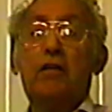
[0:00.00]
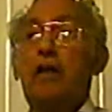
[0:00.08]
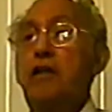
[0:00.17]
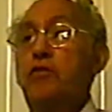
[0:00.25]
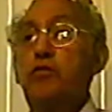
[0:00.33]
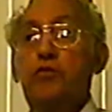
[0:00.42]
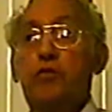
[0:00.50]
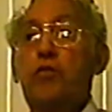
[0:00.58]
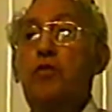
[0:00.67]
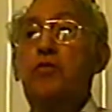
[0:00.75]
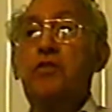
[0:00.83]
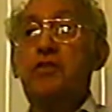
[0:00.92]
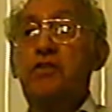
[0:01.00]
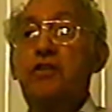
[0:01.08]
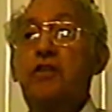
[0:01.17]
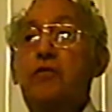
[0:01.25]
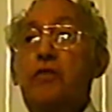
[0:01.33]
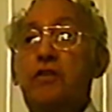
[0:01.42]
I used to go visit
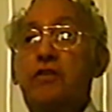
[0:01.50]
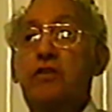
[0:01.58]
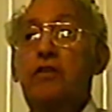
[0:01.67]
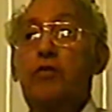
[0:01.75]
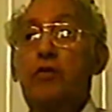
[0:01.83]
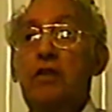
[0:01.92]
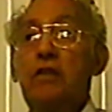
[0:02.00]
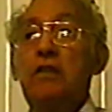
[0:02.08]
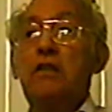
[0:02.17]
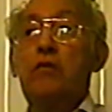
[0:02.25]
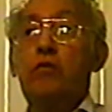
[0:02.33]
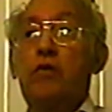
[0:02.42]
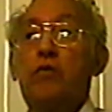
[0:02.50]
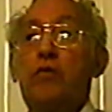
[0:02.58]
him once in a while when we